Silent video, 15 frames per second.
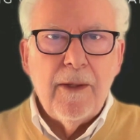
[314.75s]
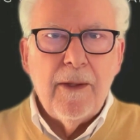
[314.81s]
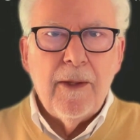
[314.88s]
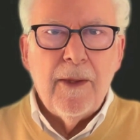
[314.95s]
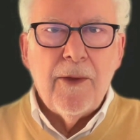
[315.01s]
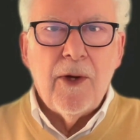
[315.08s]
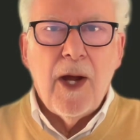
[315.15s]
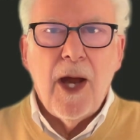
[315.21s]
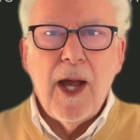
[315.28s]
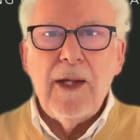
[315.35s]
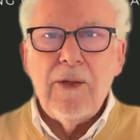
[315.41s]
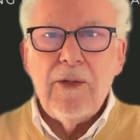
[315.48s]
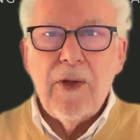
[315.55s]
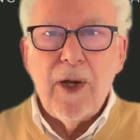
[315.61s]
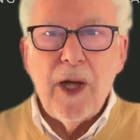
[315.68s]
There are highly
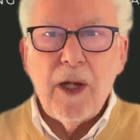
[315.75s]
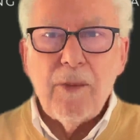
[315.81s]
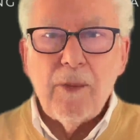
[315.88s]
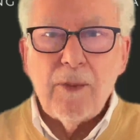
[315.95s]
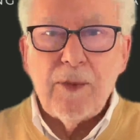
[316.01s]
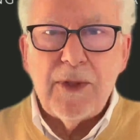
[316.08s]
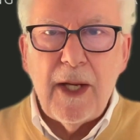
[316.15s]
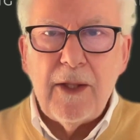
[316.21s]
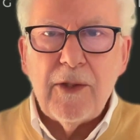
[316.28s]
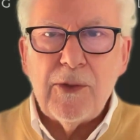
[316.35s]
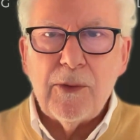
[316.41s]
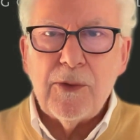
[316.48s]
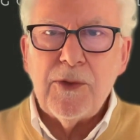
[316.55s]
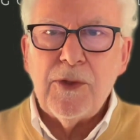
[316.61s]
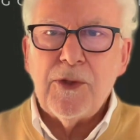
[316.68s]
reliable data
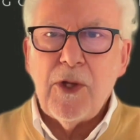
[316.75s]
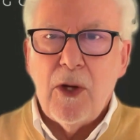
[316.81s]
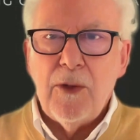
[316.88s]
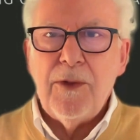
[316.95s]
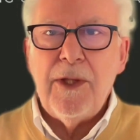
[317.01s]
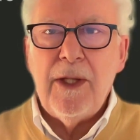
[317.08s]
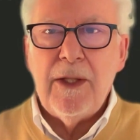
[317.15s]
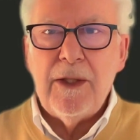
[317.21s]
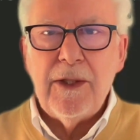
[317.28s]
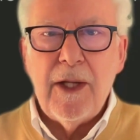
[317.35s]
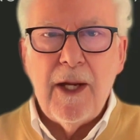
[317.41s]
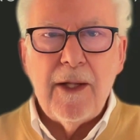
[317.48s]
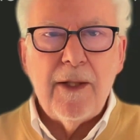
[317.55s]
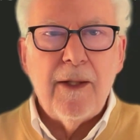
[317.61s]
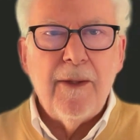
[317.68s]
sources on the
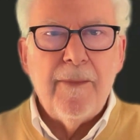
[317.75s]
internet,